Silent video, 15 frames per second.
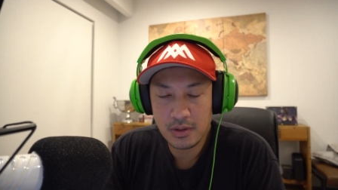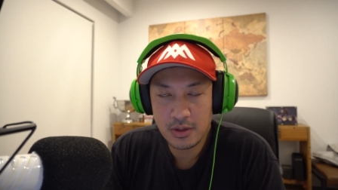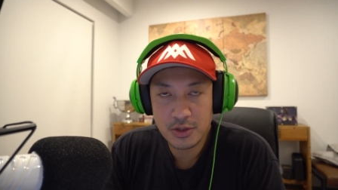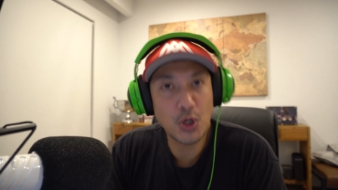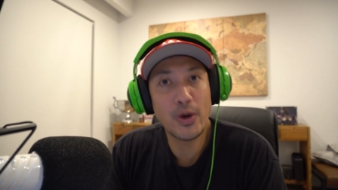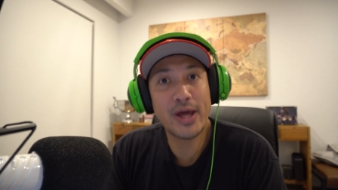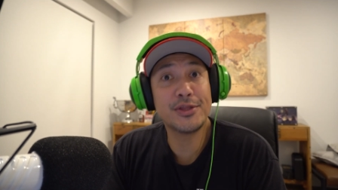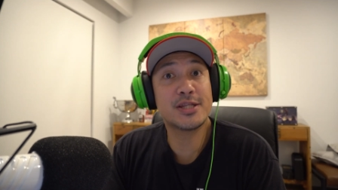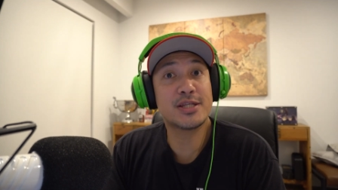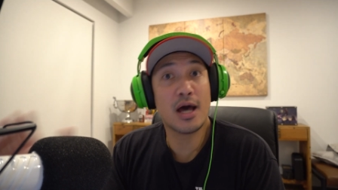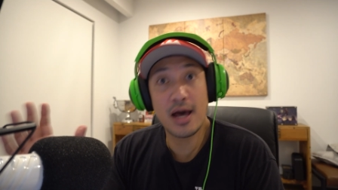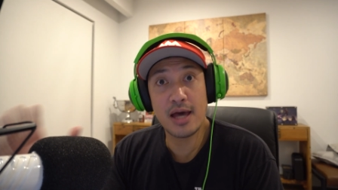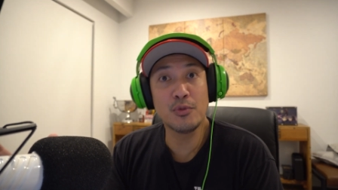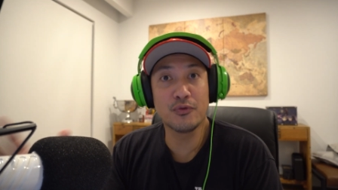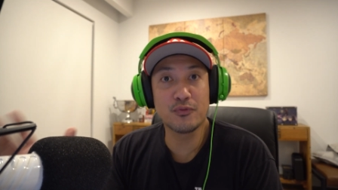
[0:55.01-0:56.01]
So at the
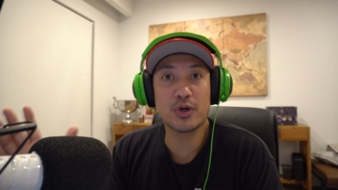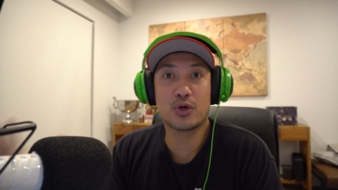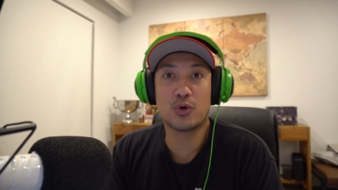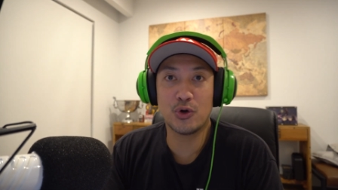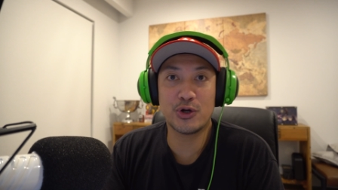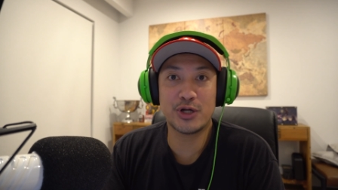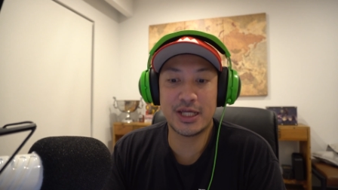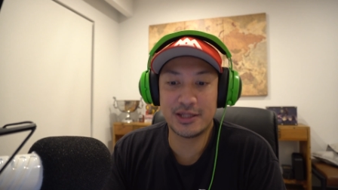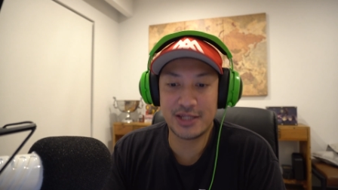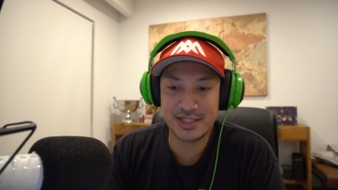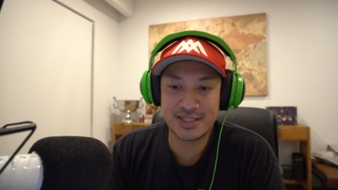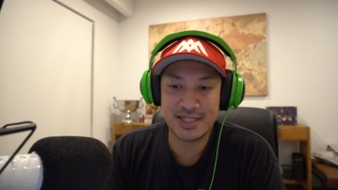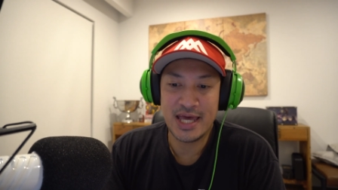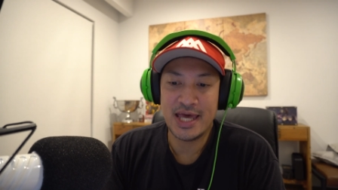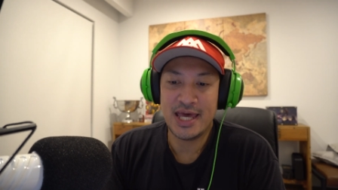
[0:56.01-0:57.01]
time of recording
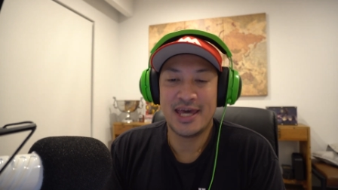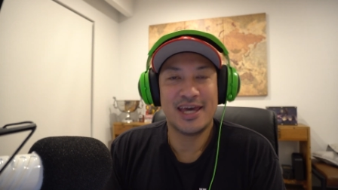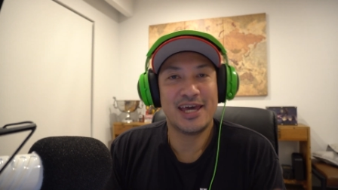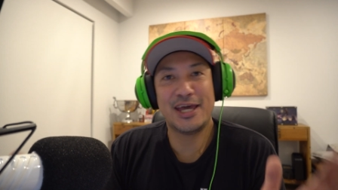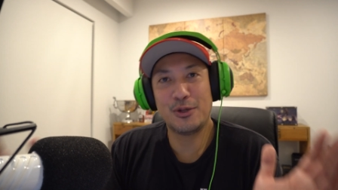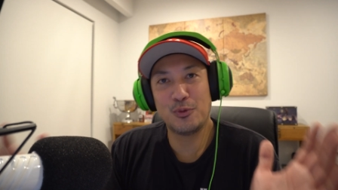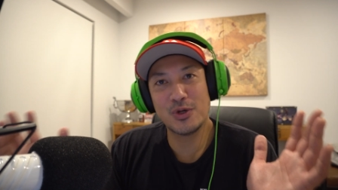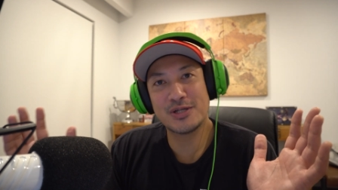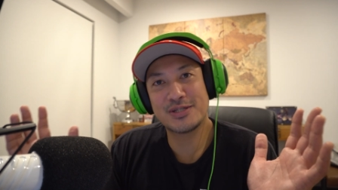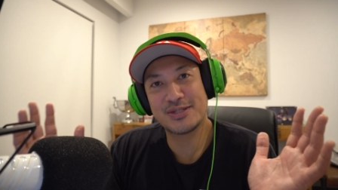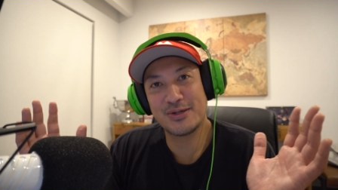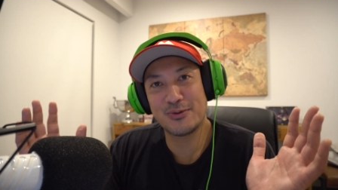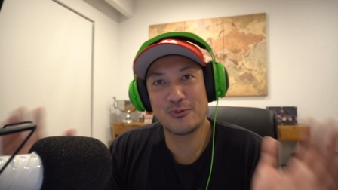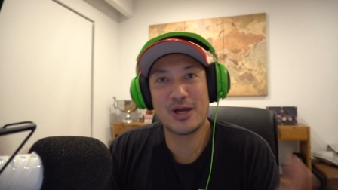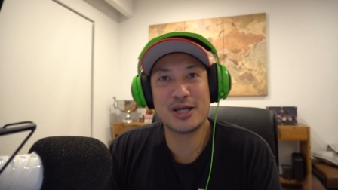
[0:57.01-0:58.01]
this, it was
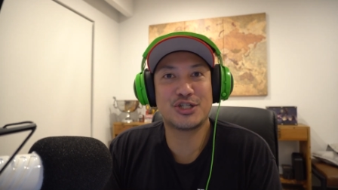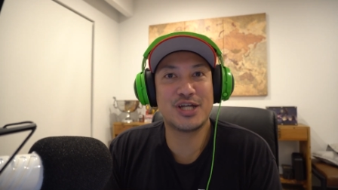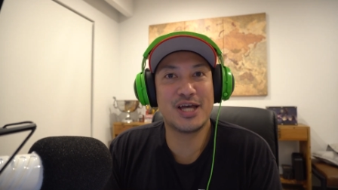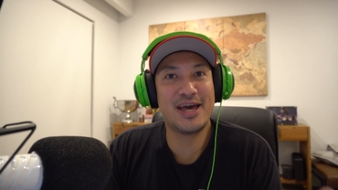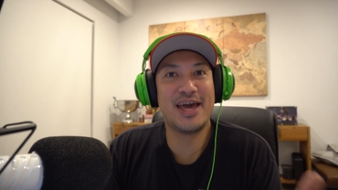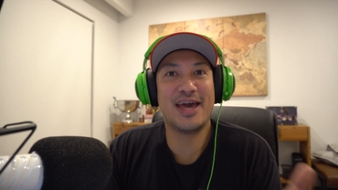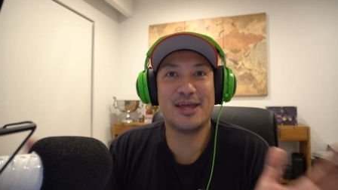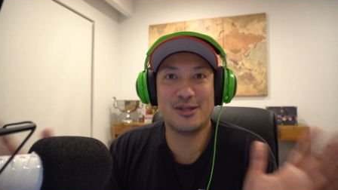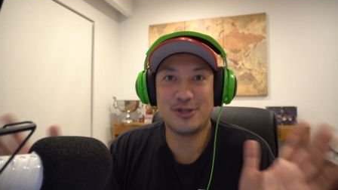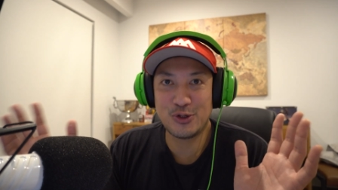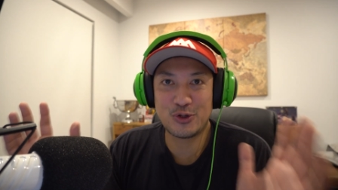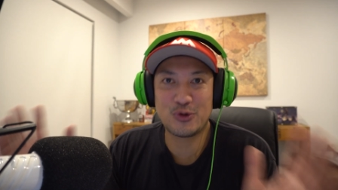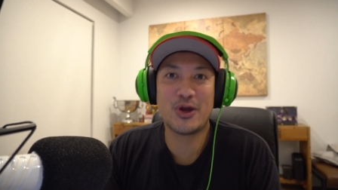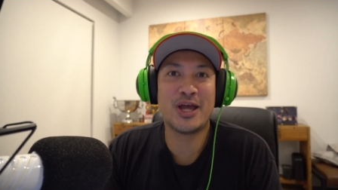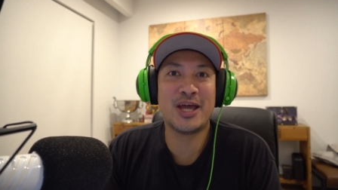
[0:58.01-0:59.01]
Russia and
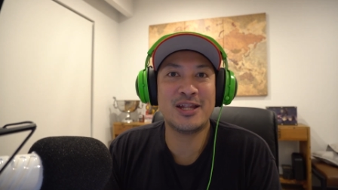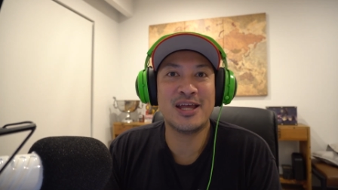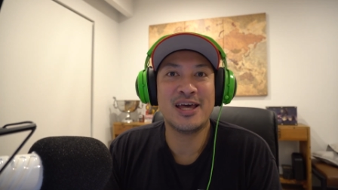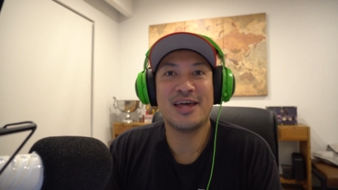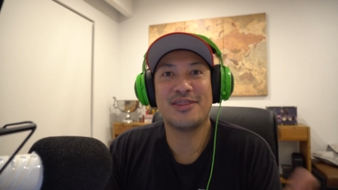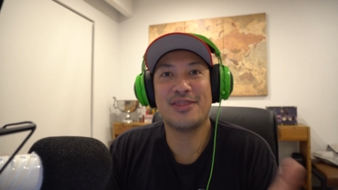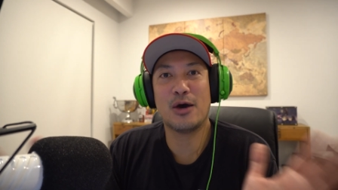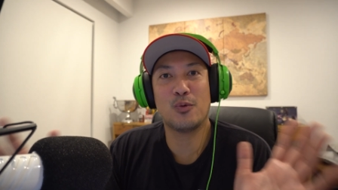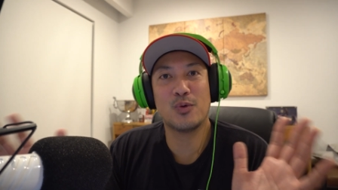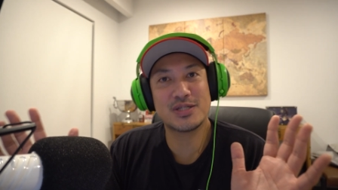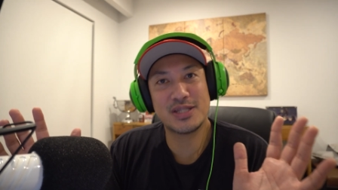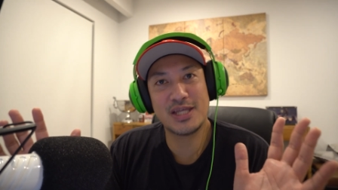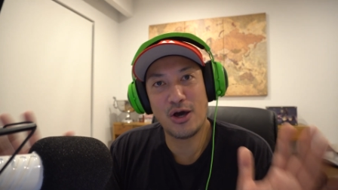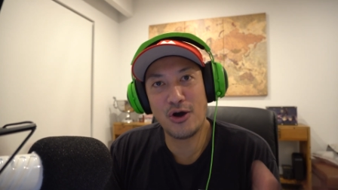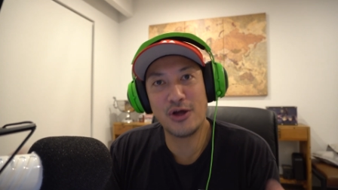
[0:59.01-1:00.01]
Ukraine that was
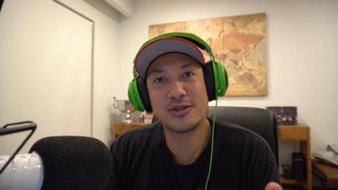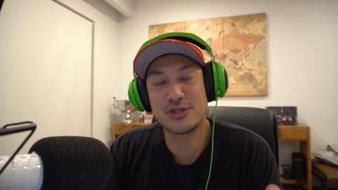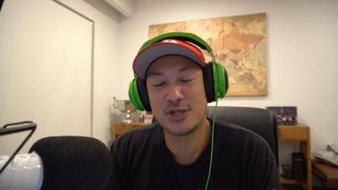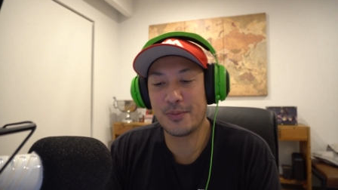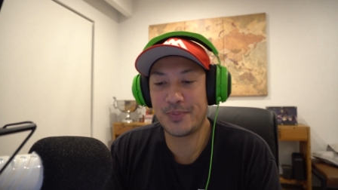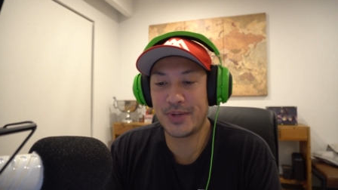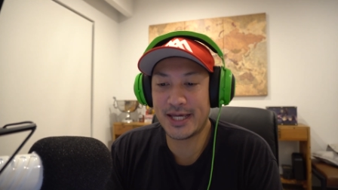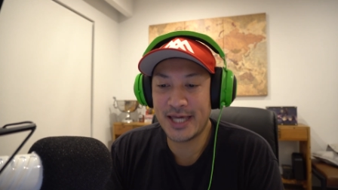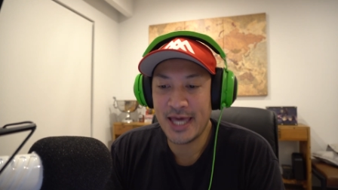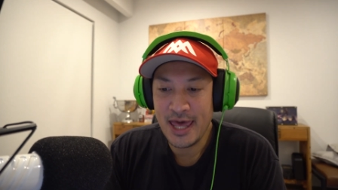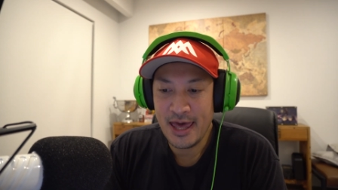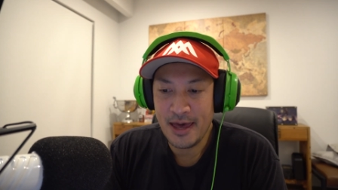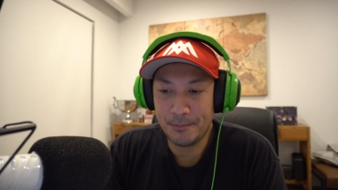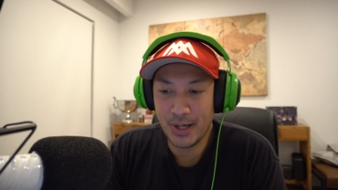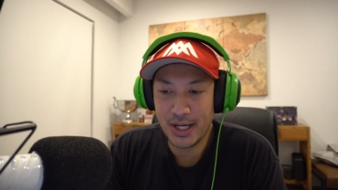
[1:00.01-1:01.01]
the hot topic,
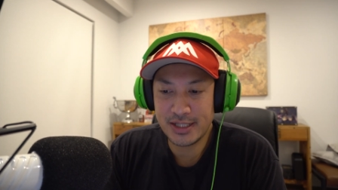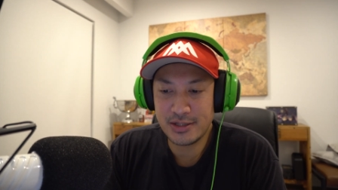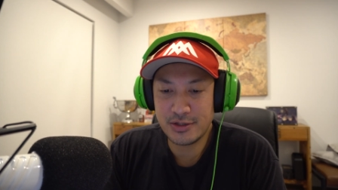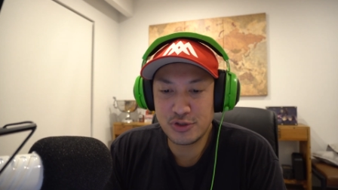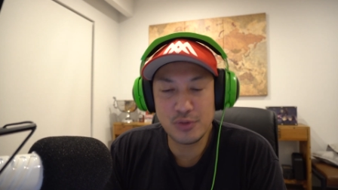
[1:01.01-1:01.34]
but